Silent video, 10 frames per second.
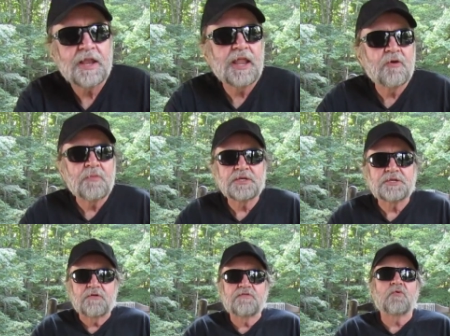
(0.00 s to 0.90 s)
allow
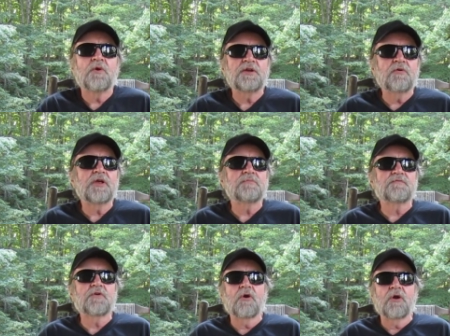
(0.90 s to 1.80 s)
myself 20 grams
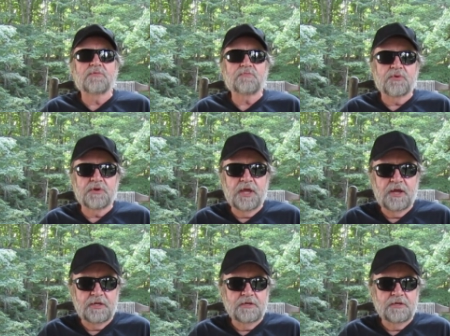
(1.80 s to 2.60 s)
of carbs per day.